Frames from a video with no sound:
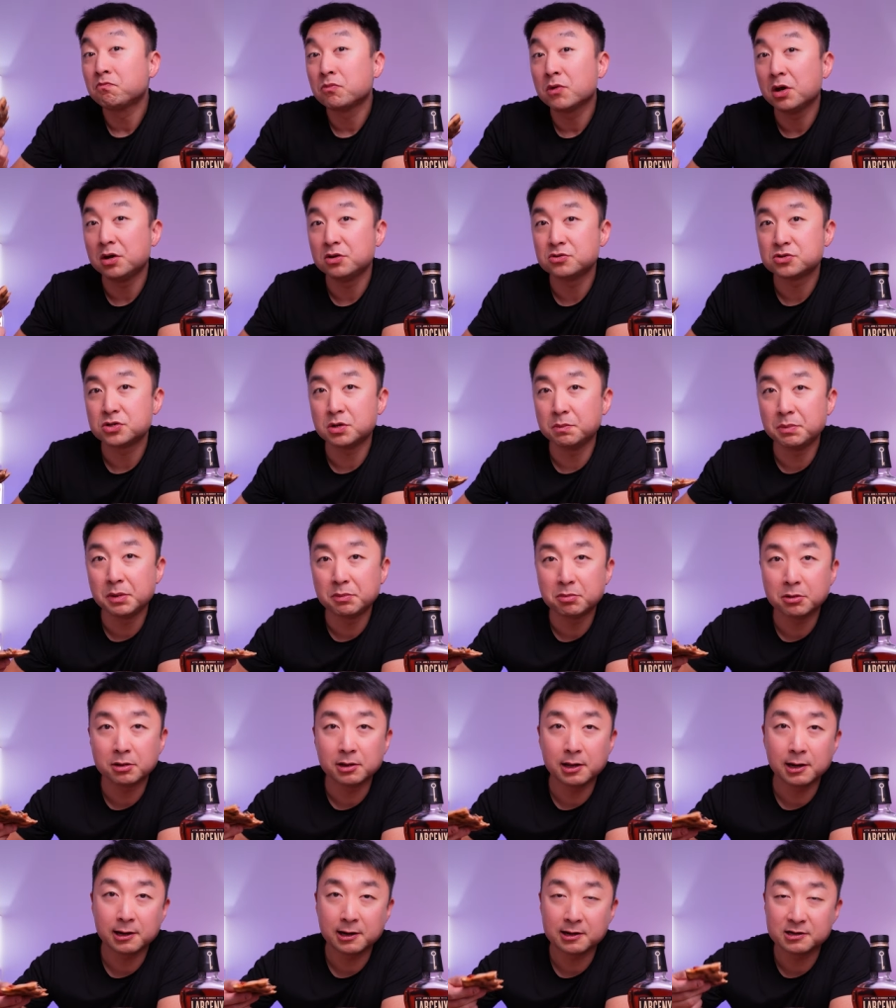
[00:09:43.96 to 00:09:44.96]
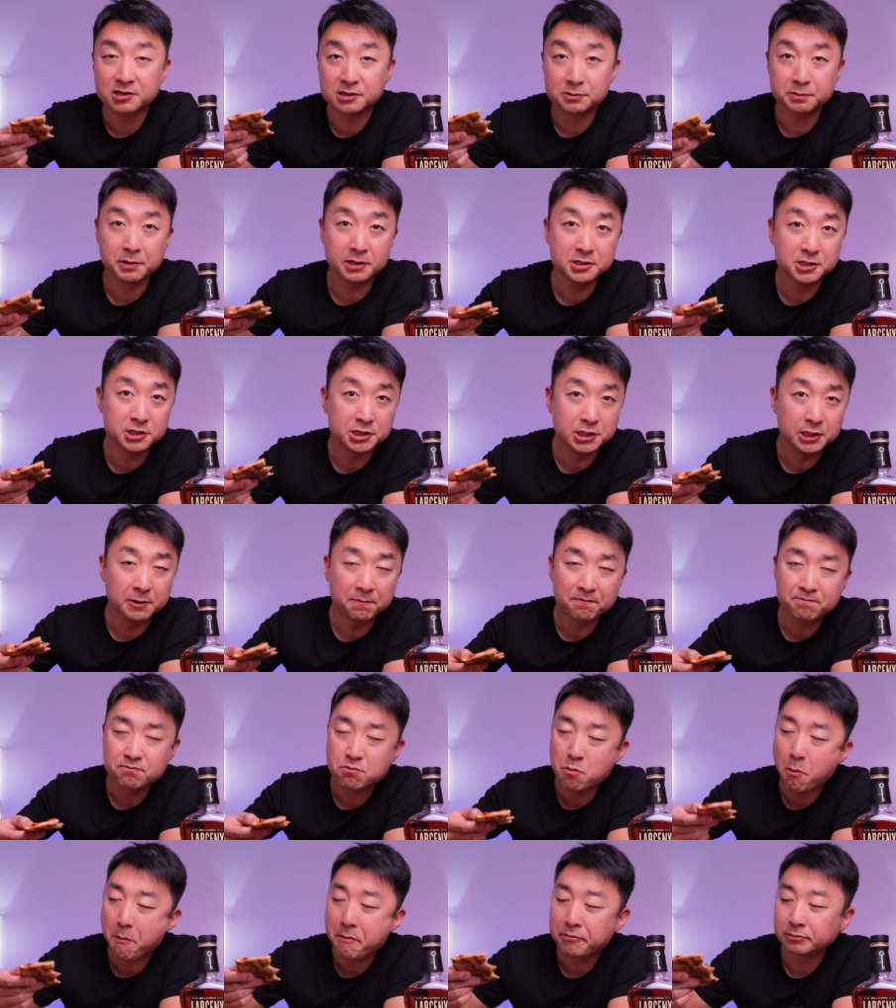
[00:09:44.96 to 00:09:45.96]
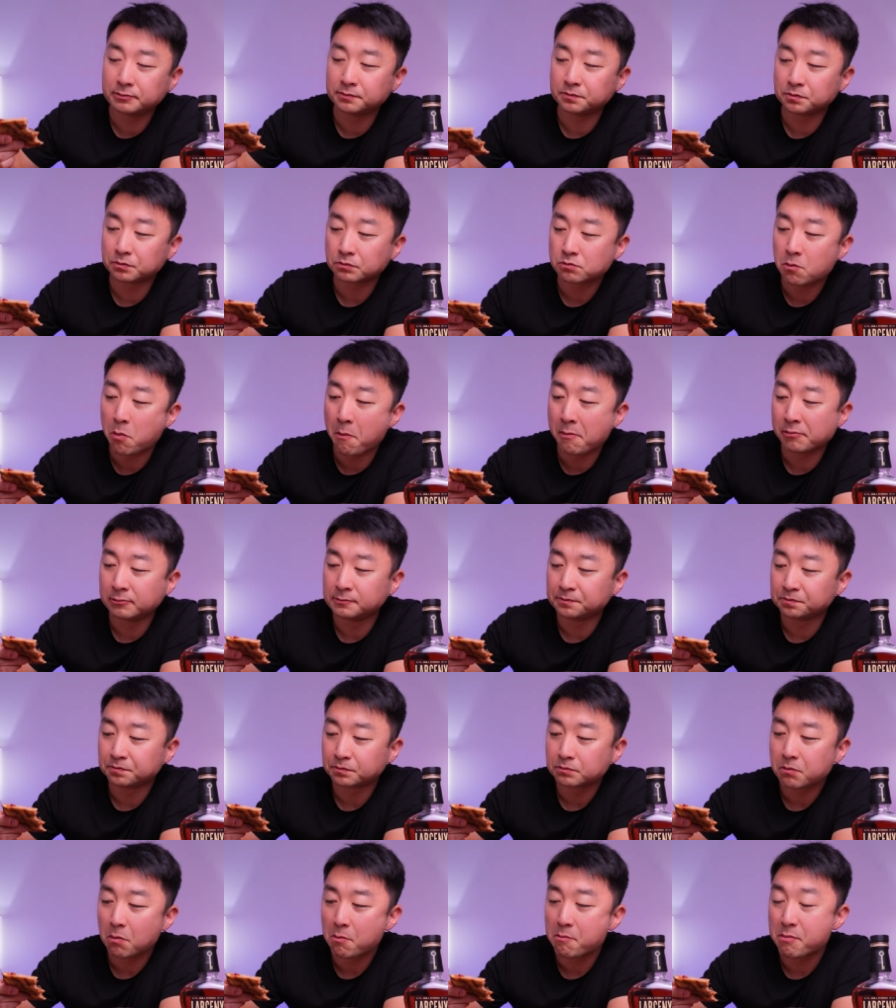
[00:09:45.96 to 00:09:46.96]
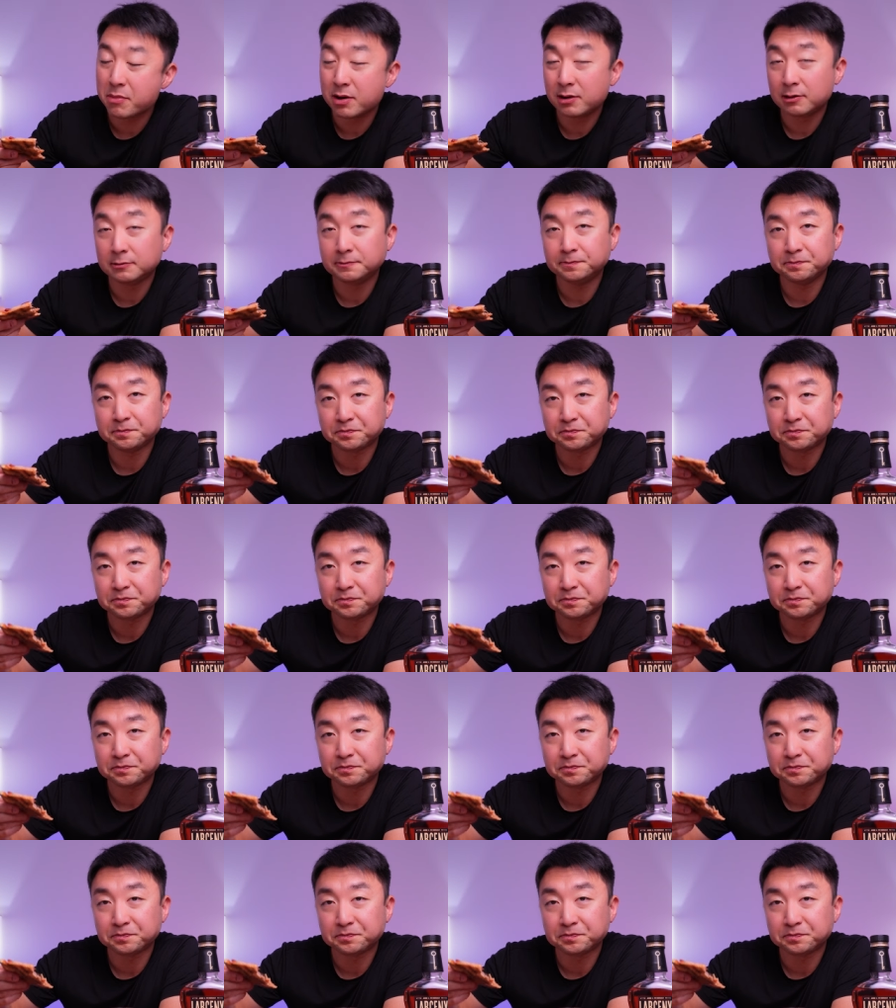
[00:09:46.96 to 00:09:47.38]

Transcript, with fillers: I know some people like it spongy, but